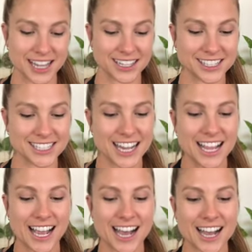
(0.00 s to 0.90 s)
And
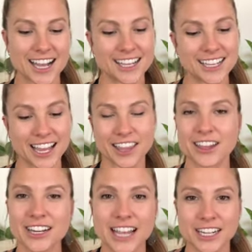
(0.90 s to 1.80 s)
uh, I
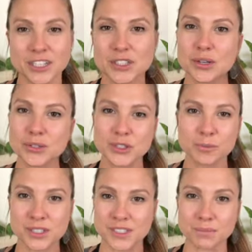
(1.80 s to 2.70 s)
thought, again, it's so
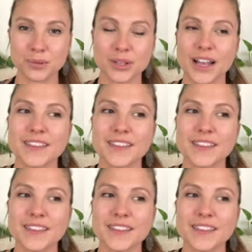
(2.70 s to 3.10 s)
super simple.